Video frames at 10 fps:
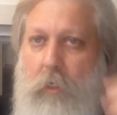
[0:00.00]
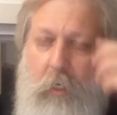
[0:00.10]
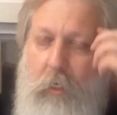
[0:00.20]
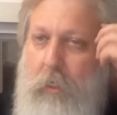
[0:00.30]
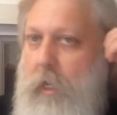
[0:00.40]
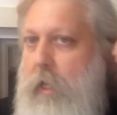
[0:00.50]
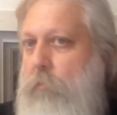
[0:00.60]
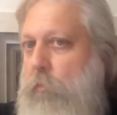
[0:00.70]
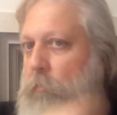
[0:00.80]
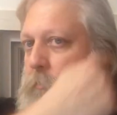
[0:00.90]
And I
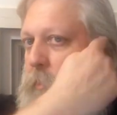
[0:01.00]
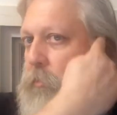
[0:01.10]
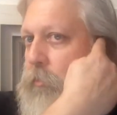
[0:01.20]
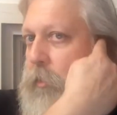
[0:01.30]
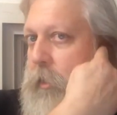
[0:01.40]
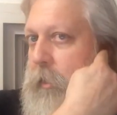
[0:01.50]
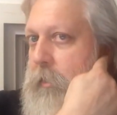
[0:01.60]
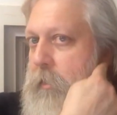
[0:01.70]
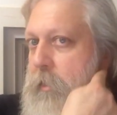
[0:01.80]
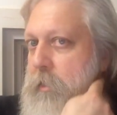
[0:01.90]
will blow
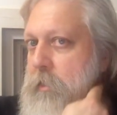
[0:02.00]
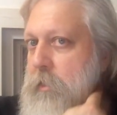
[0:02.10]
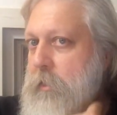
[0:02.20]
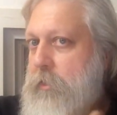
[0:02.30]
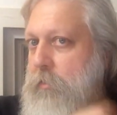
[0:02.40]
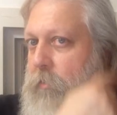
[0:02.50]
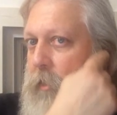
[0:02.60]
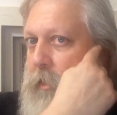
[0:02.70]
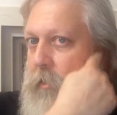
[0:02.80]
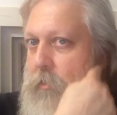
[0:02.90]
dry this section
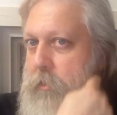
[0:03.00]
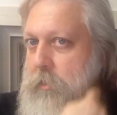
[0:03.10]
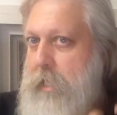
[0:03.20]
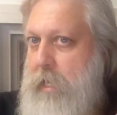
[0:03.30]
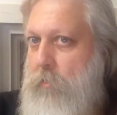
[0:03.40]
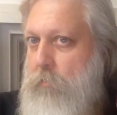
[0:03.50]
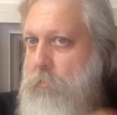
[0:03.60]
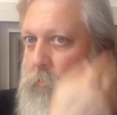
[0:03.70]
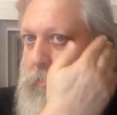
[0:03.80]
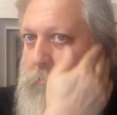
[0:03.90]
right here down
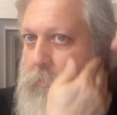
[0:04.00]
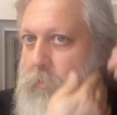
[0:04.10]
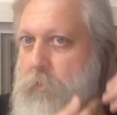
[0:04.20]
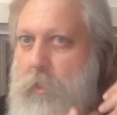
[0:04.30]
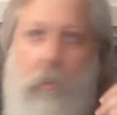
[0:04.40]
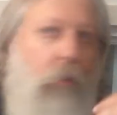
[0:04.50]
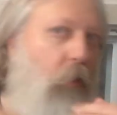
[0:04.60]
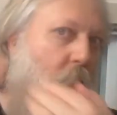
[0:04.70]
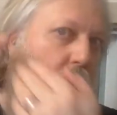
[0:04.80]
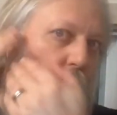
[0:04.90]
with the blow dryer,
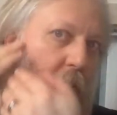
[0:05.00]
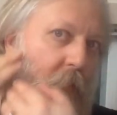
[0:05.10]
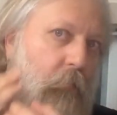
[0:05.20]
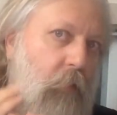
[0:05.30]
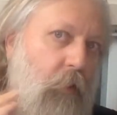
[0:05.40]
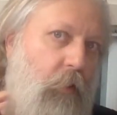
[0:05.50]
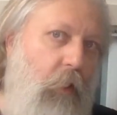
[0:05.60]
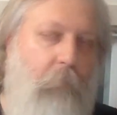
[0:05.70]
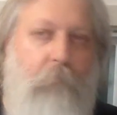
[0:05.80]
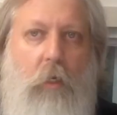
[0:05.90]
and the same on this
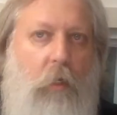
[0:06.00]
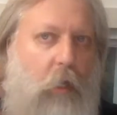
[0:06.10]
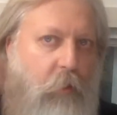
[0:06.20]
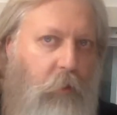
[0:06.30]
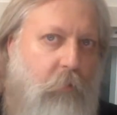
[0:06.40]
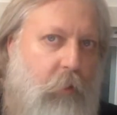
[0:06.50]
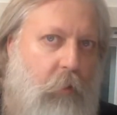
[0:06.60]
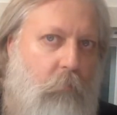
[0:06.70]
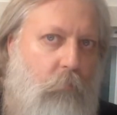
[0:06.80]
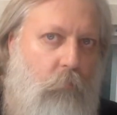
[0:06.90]
side. I do it
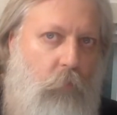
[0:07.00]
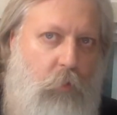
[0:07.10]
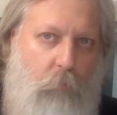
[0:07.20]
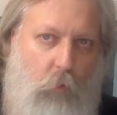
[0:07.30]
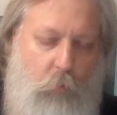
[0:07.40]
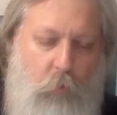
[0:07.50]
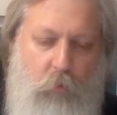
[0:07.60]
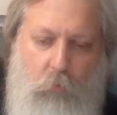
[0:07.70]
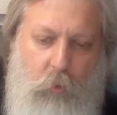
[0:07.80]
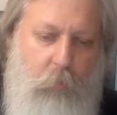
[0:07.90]
with the boar's
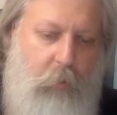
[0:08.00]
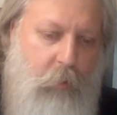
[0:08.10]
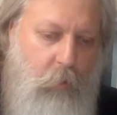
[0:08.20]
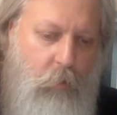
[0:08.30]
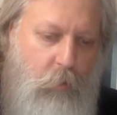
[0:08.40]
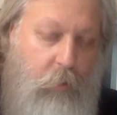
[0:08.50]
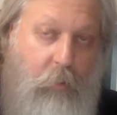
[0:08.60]
bristle brush because